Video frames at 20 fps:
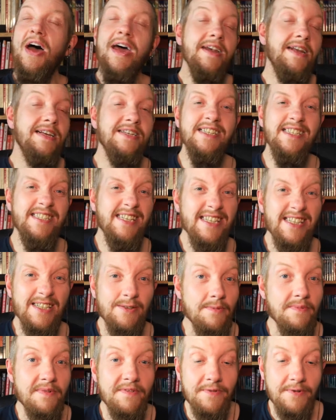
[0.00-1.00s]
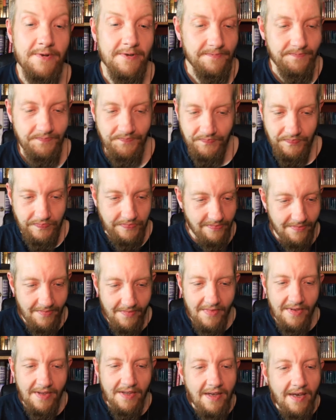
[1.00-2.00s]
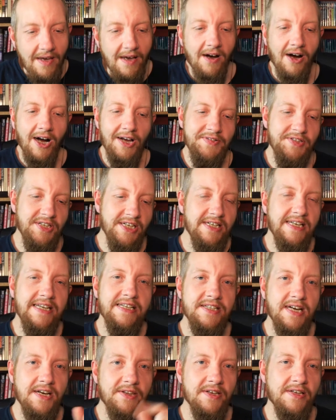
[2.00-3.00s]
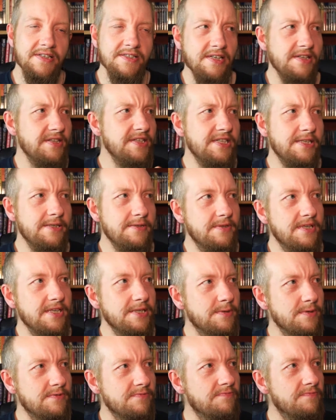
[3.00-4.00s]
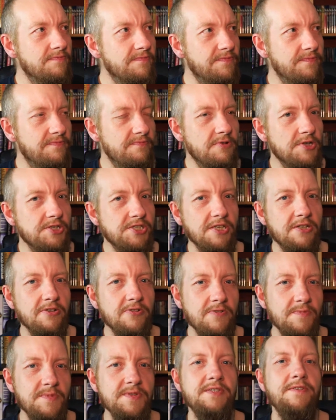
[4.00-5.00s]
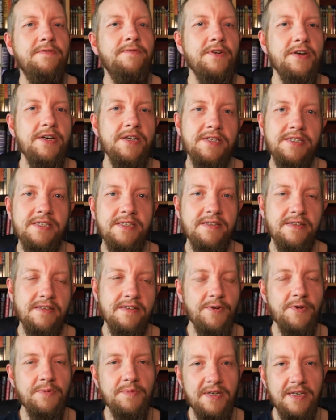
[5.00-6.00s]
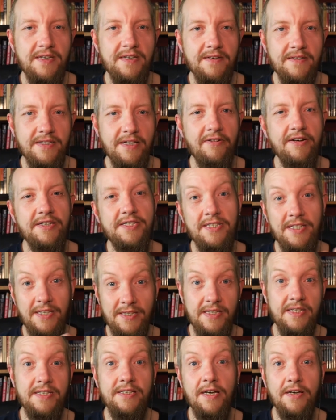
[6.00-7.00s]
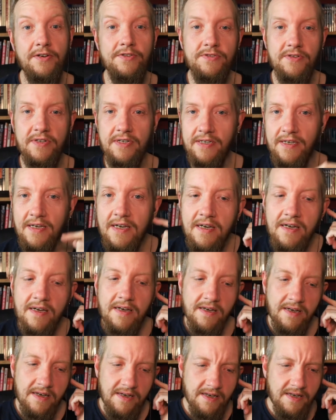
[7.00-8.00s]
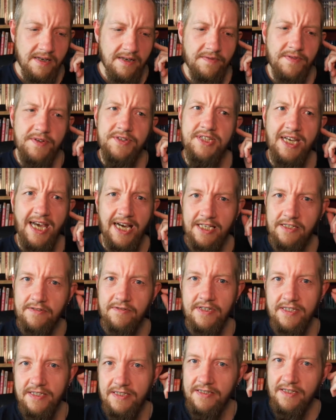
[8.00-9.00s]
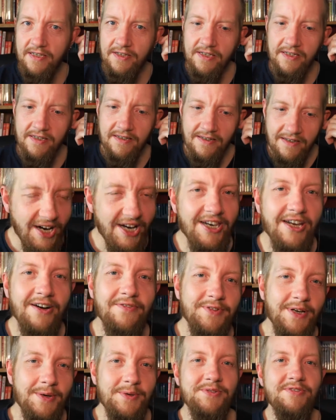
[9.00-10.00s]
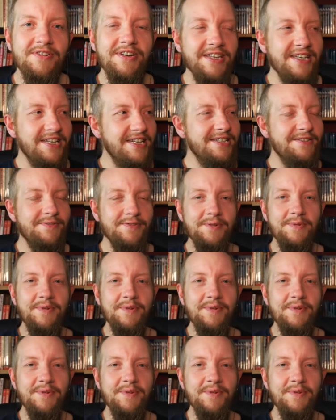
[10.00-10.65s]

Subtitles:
hadn't actually seen this one before. I've seen his other. So this was Roger Corman's first film he directed in this country, for tax reasons, I think. I was reading an interview